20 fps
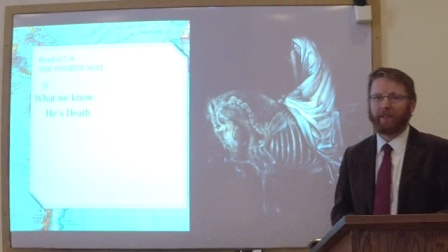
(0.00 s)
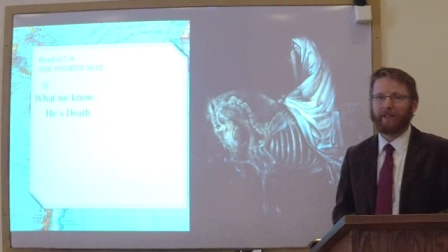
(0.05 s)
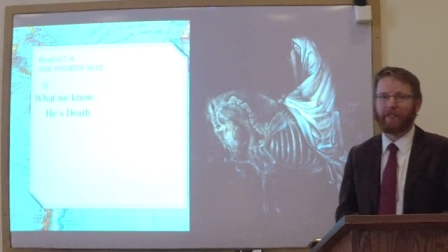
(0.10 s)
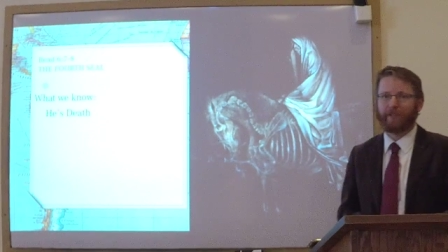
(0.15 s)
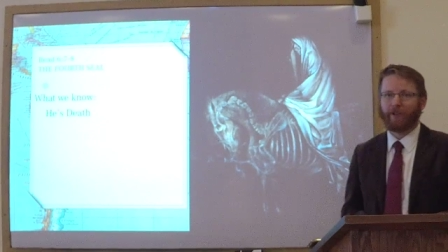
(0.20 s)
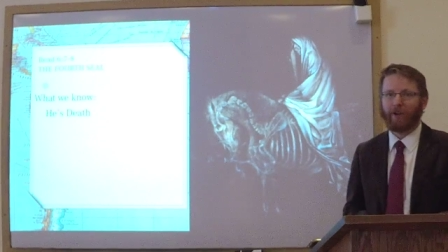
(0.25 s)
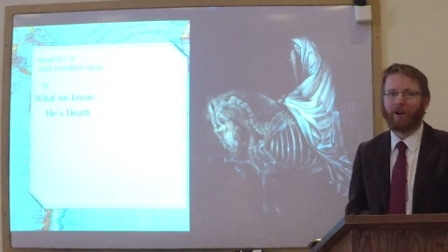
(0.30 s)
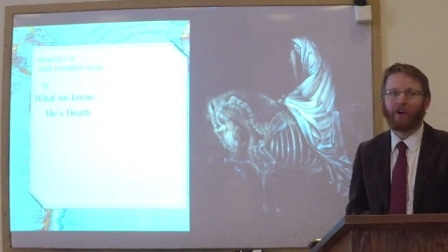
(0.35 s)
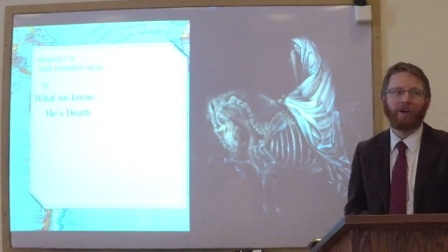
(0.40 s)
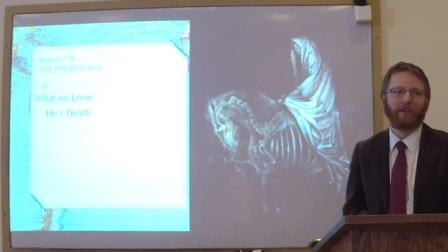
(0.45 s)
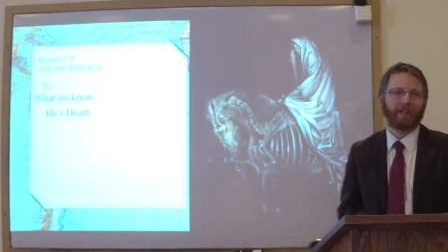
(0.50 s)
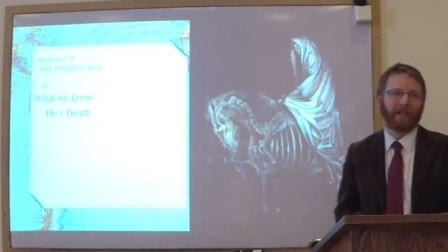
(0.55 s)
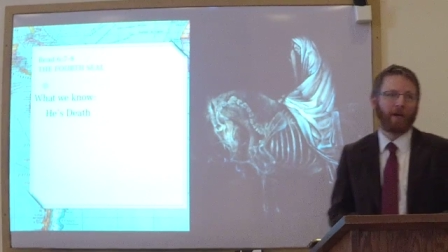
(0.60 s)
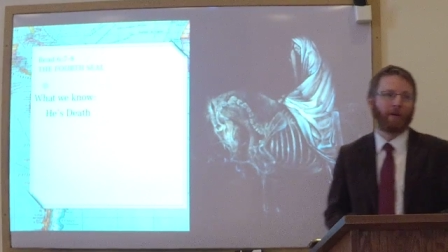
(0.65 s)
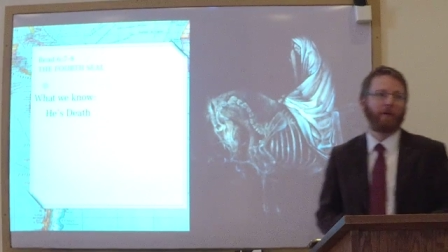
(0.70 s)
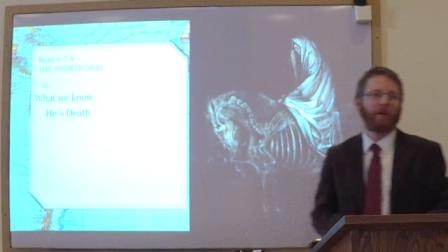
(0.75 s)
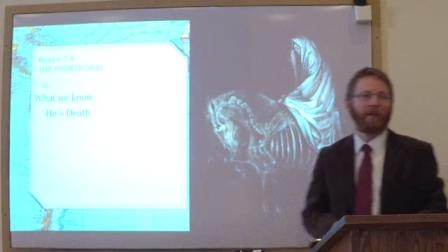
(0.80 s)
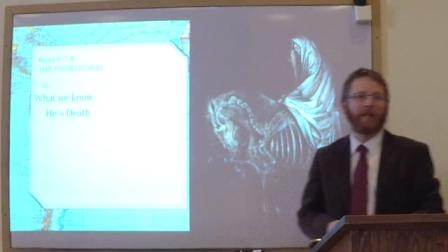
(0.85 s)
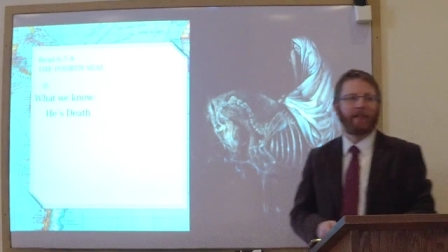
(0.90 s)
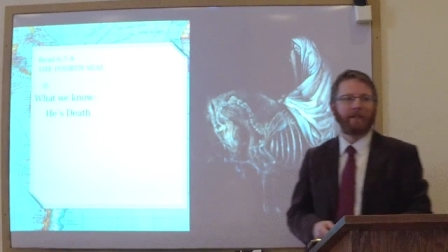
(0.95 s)
He's called
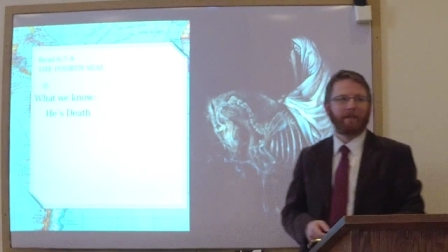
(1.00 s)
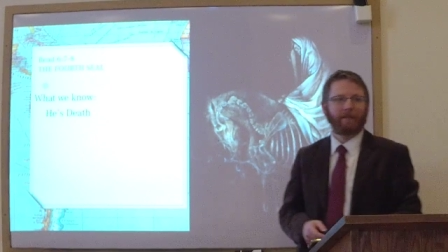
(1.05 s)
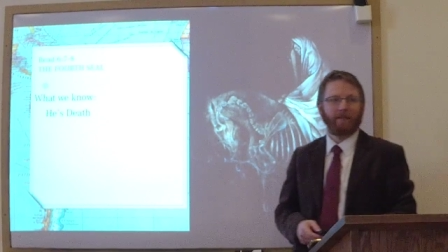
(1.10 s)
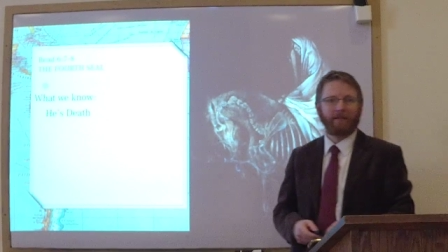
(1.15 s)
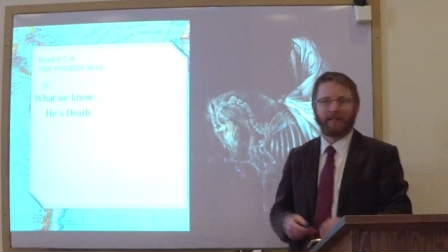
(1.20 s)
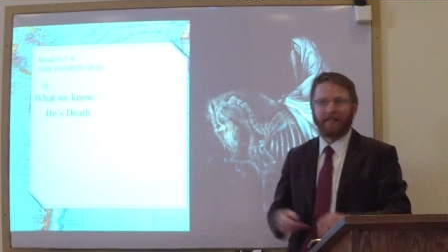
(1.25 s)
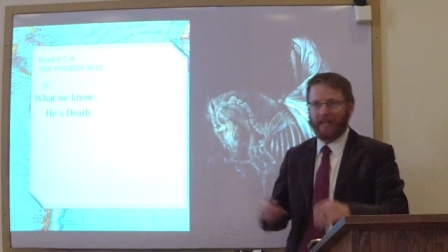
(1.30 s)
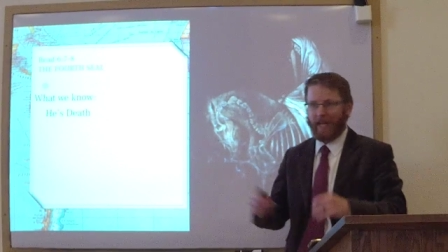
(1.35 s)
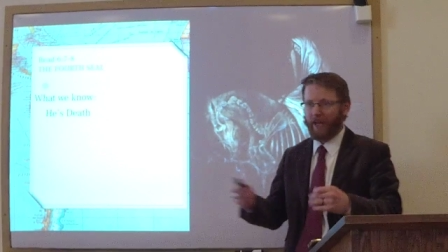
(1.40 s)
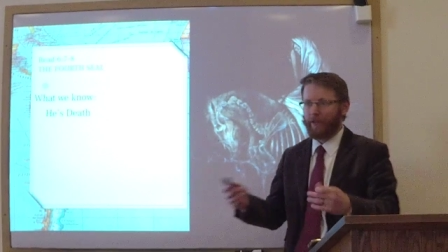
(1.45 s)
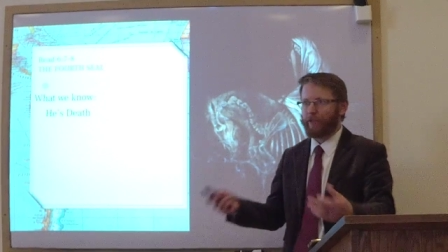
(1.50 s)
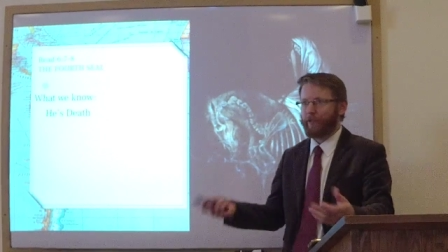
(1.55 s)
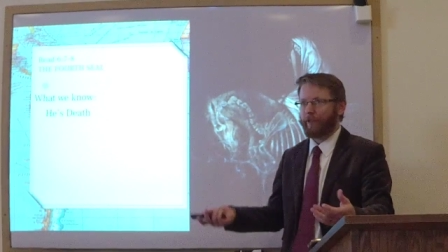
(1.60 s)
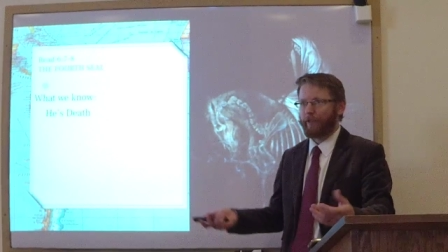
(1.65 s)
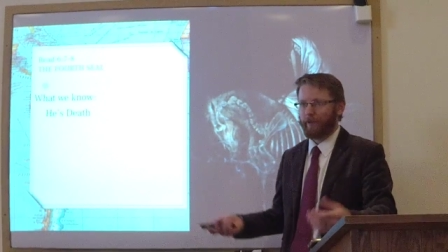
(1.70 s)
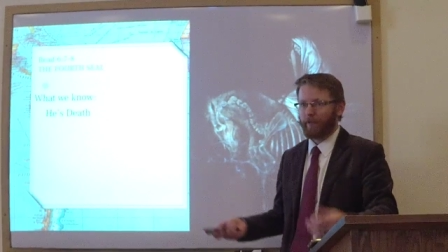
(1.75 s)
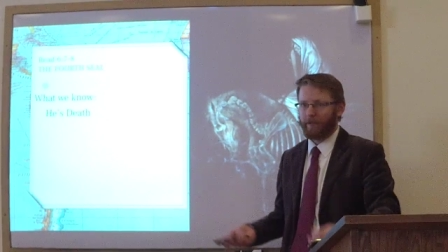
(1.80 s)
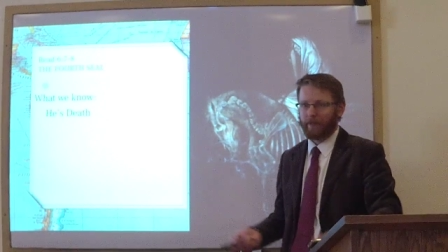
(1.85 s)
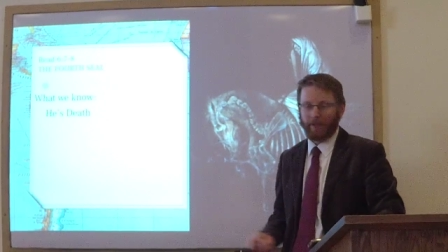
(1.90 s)
outright death.